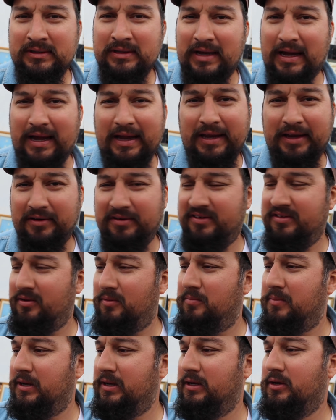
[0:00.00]
I hear so
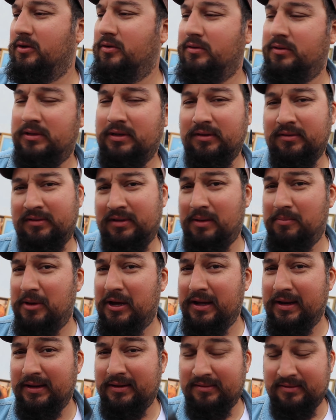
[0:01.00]
many good things
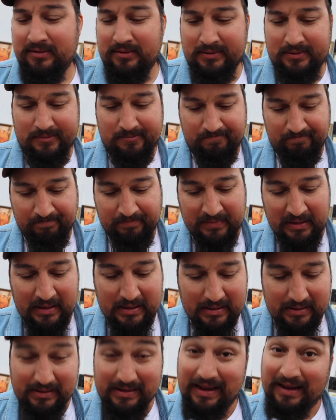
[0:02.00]
about it, so
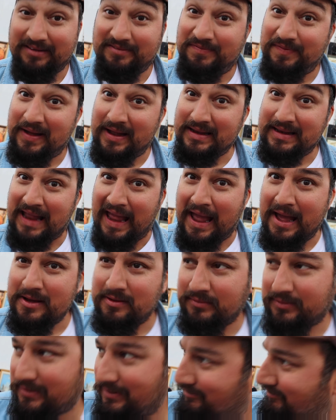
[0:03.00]
let's find
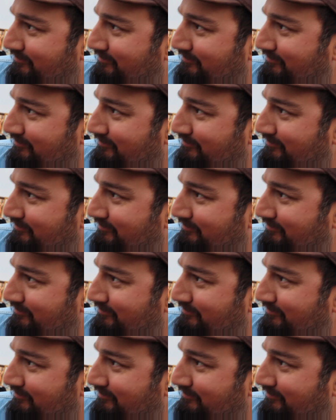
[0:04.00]
out.